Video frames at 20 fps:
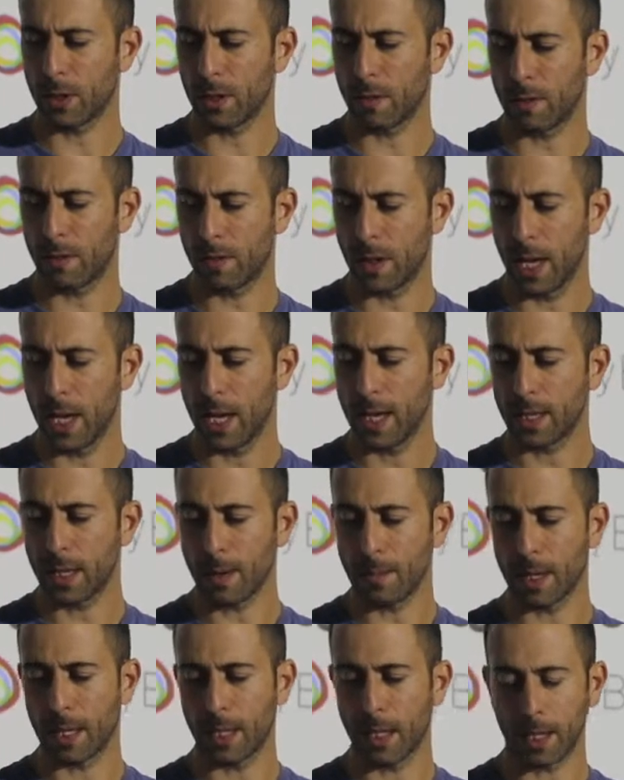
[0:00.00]
of
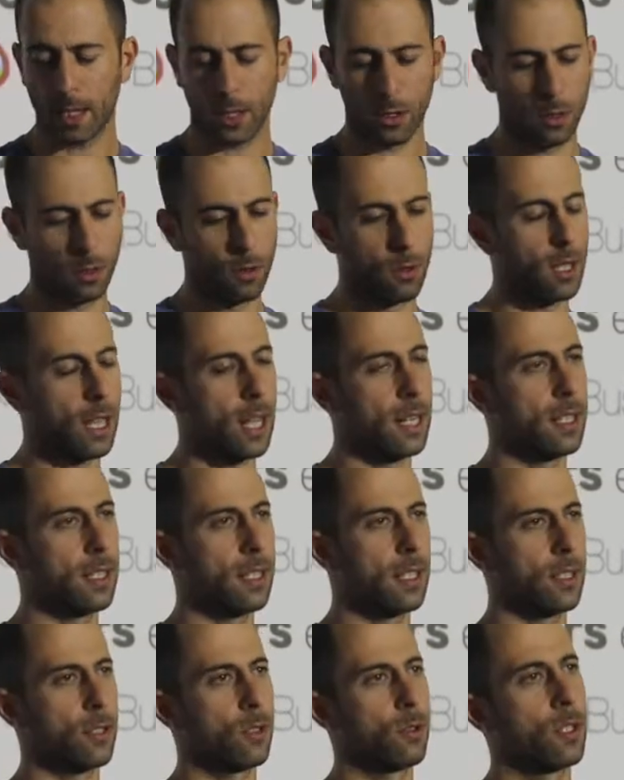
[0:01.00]
something like a Google
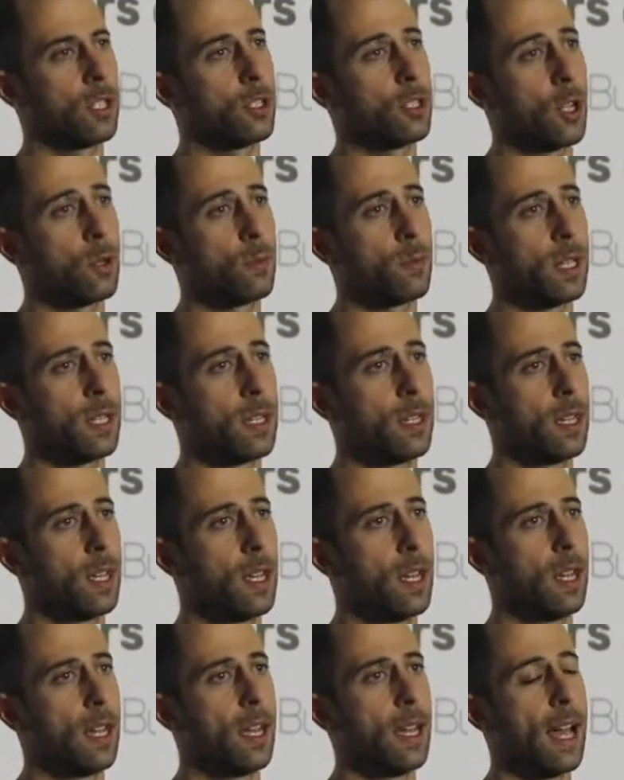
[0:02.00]
Analytics or an Adobe.
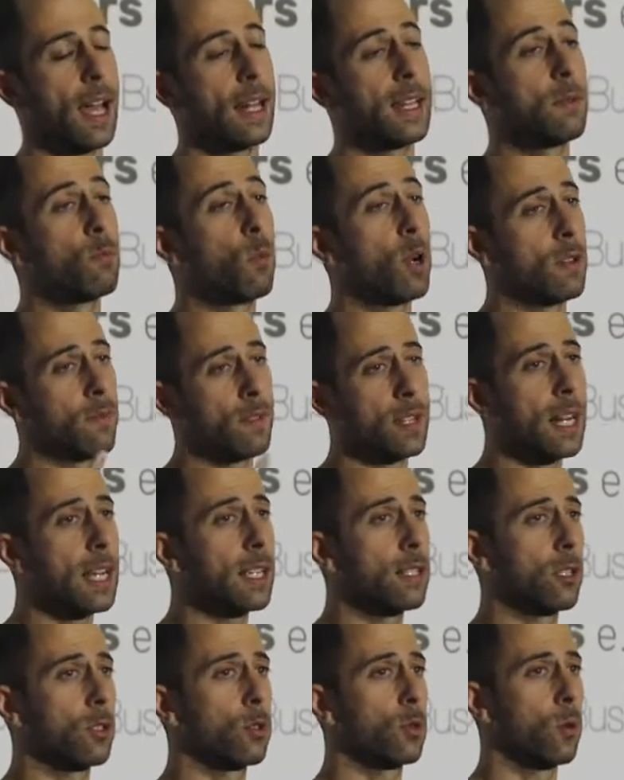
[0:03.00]
And in one of the
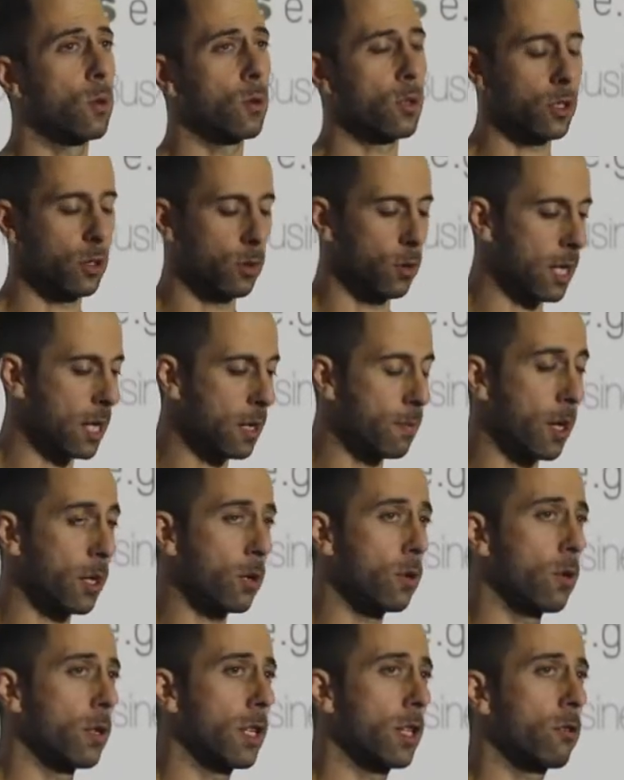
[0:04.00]
later talks, you'll hear my
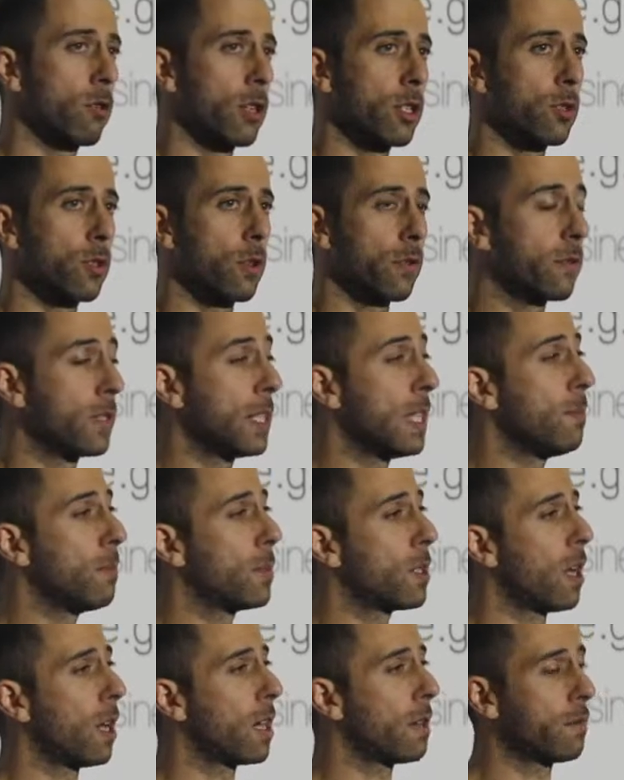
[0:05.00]
colleague Christoph
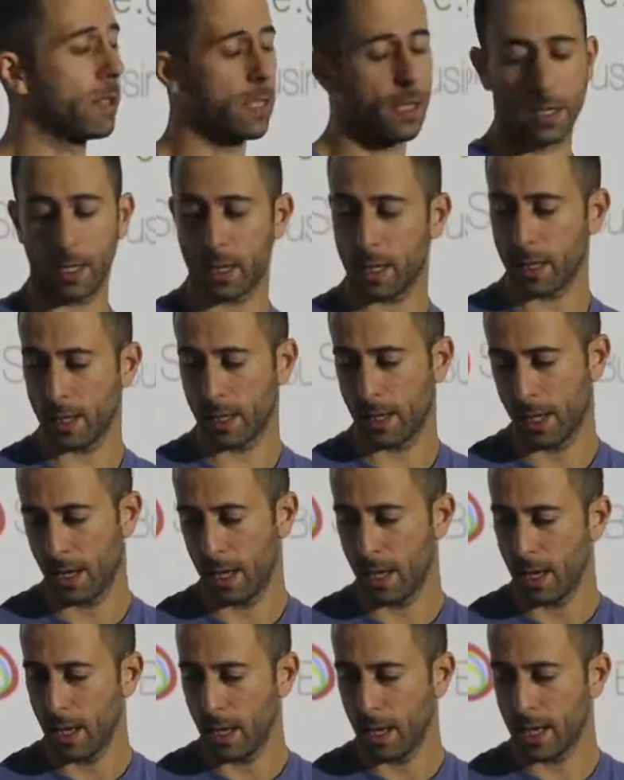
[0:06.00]
deep dive into
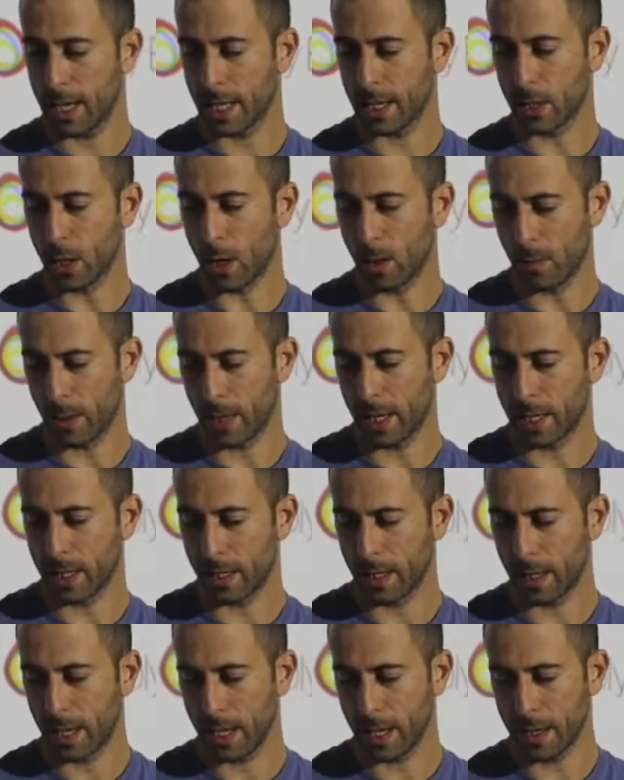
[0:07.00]
an example
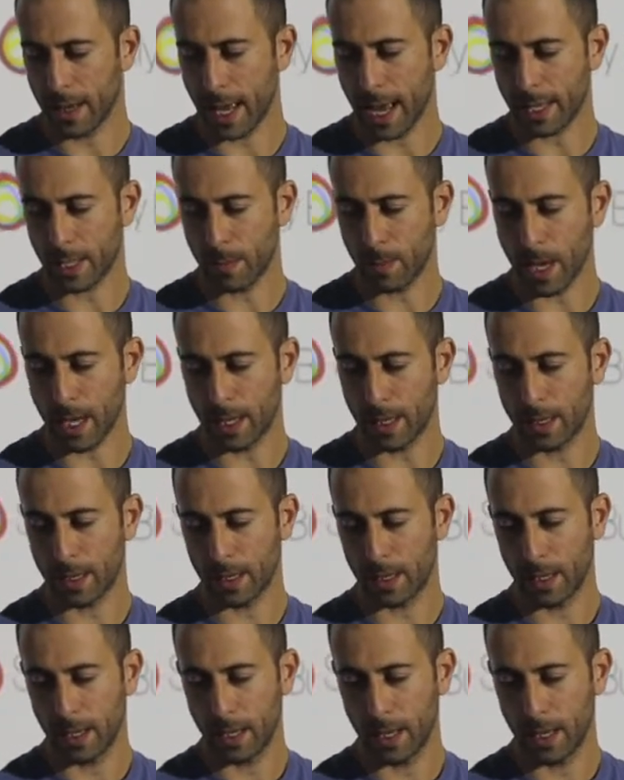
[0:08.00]
in that space.